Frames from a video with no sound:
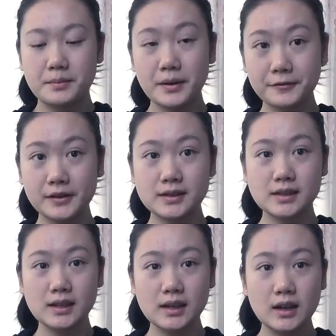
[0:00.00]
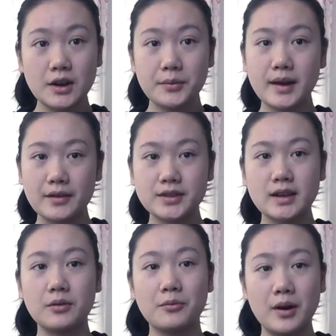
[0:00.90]
But firstly, we have to
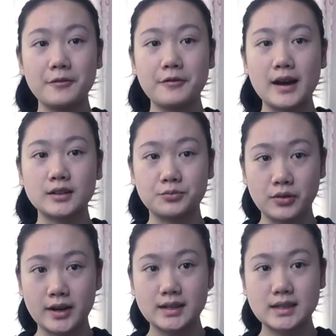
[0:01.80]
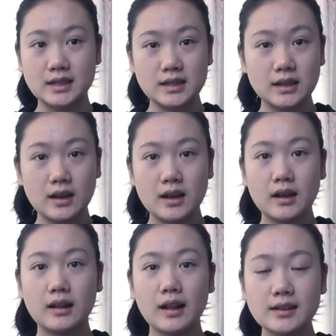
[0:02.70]
get one fact right.
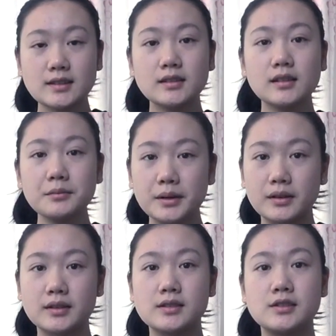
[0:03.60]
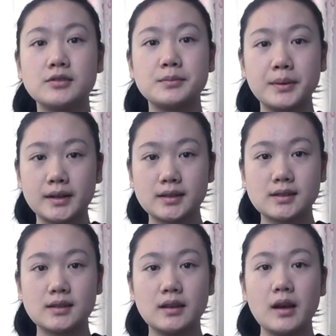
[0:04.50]
Classical computers use
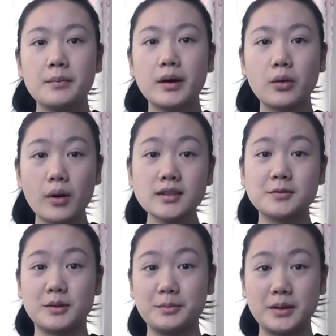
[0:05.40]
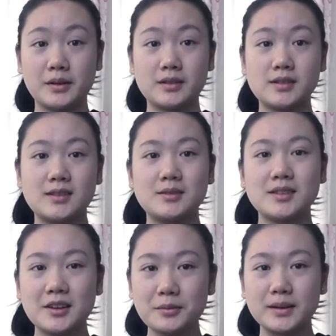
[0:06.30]
bits, but quantum computers use
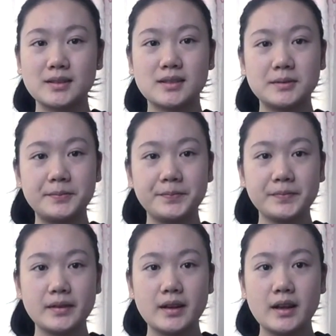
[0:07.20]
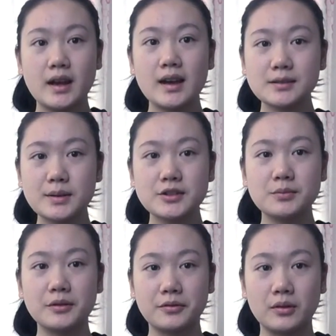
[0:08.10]
qubits. As
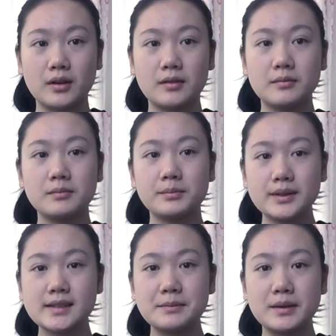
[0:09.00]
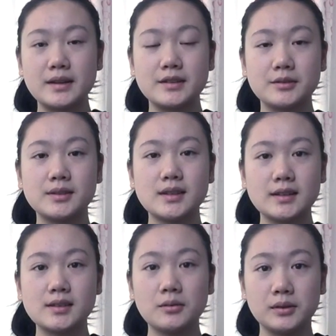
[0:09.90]
mentioned before, bits can be in 2
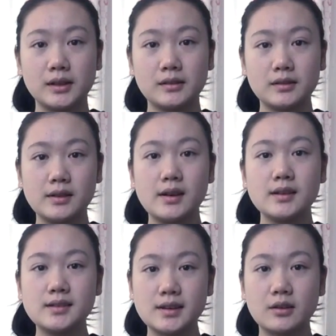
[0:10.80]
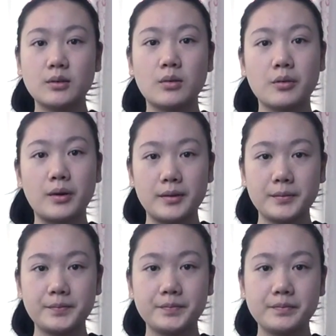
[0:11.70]
states only, 0 or 1,
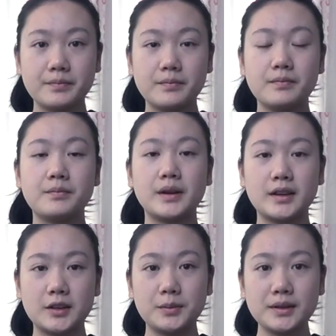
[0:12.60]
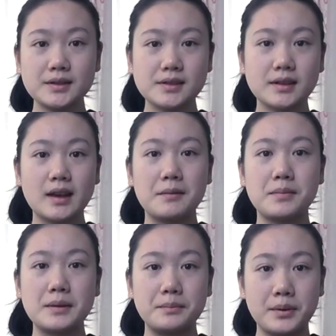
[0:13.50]
but qubits can
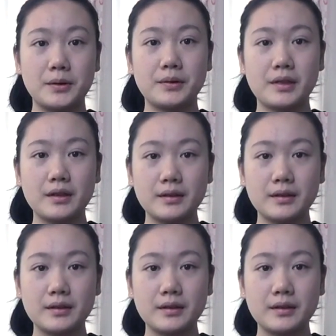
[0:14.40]
be both.